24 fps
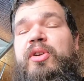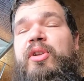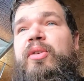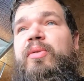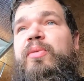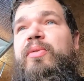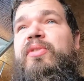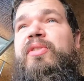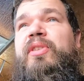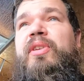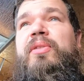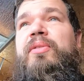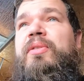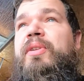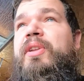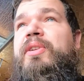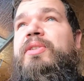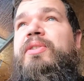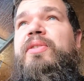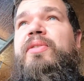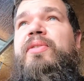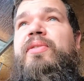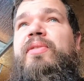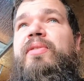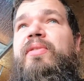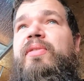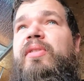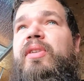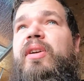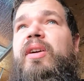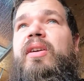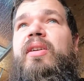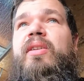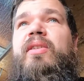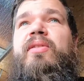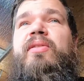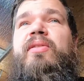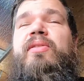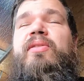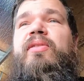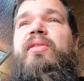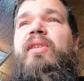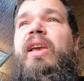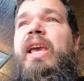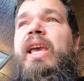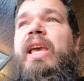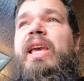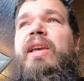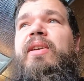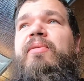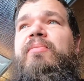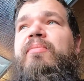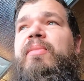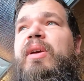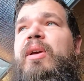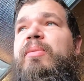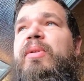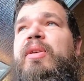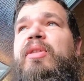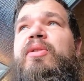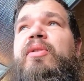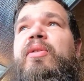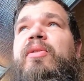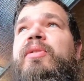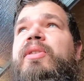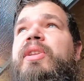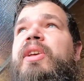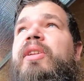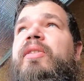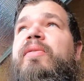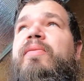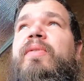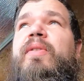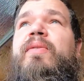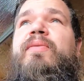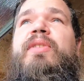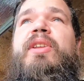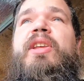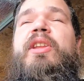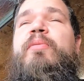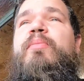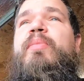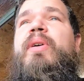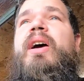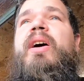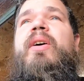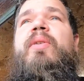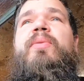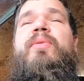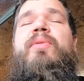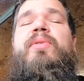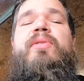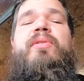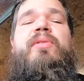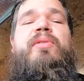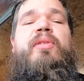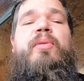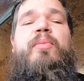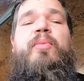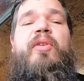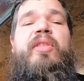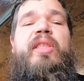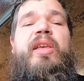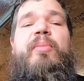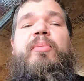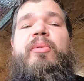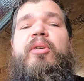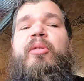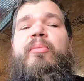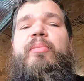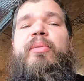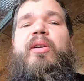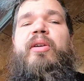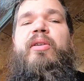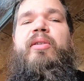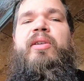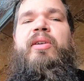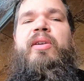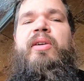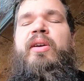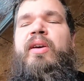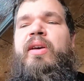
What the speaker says: you know, single digits, 8, maybe 13, 15 pounds, something in that ballpark.